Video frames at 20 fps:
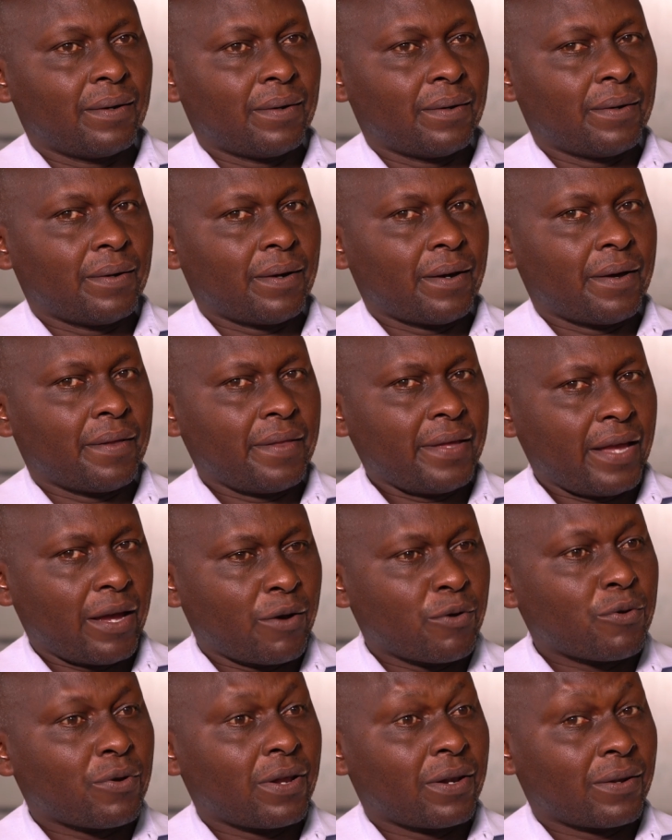I think
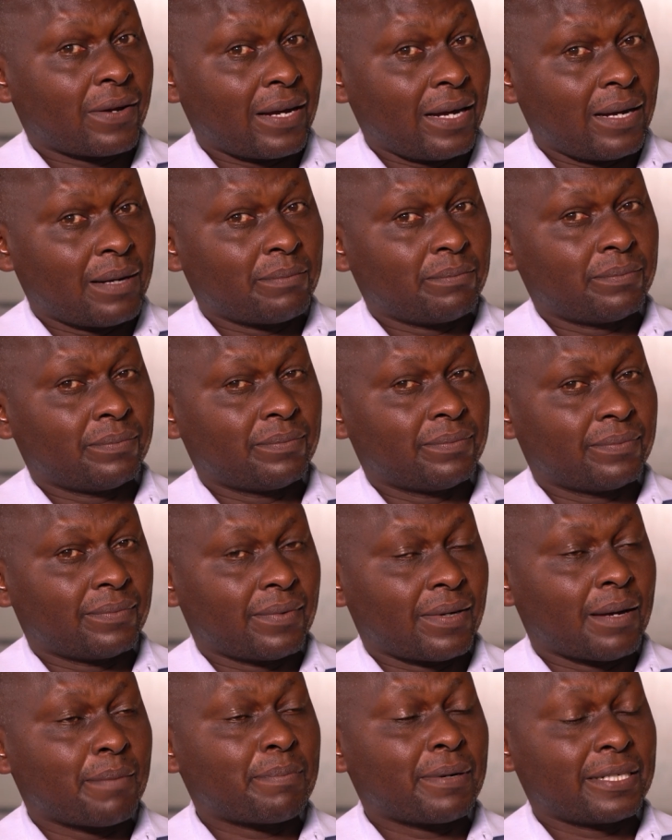I will welcome
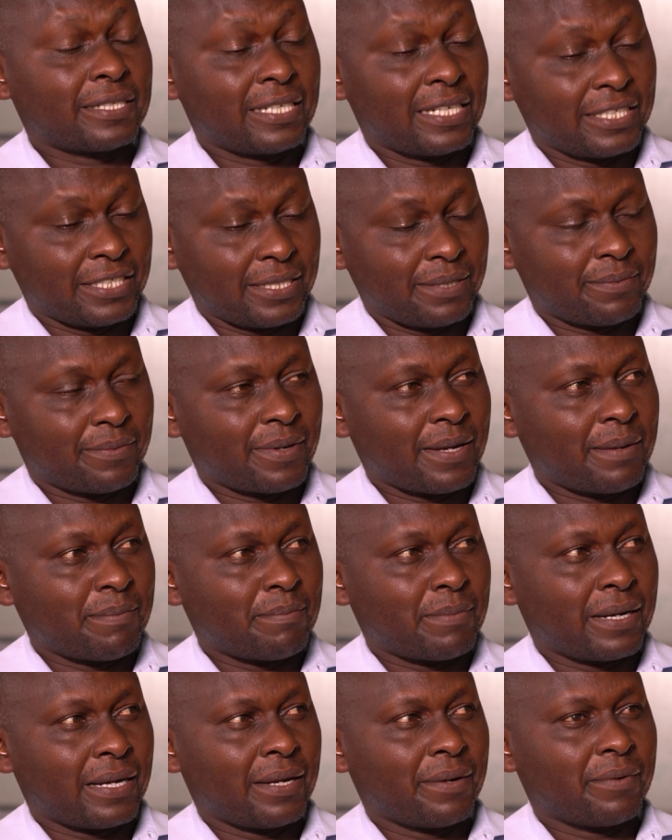a partnership
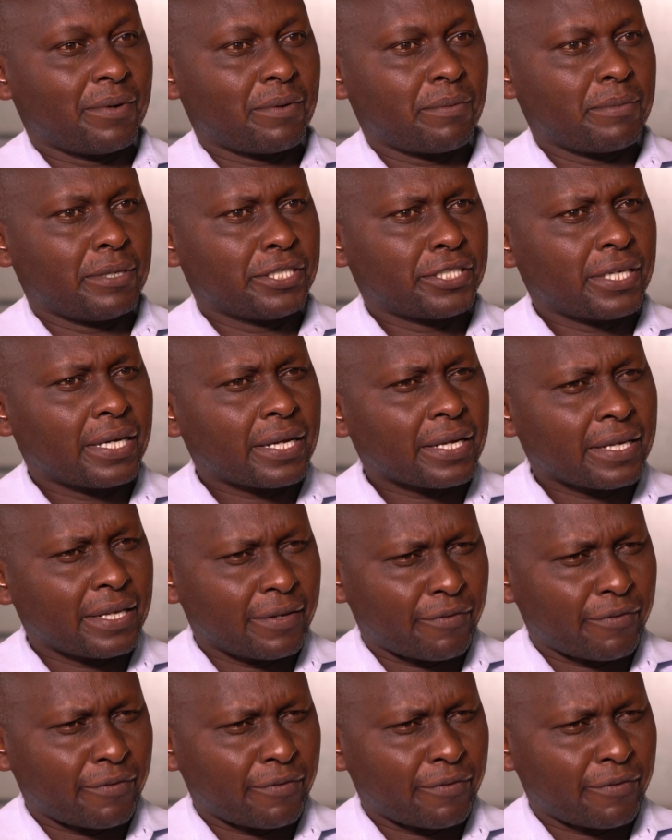whereby we will be sharing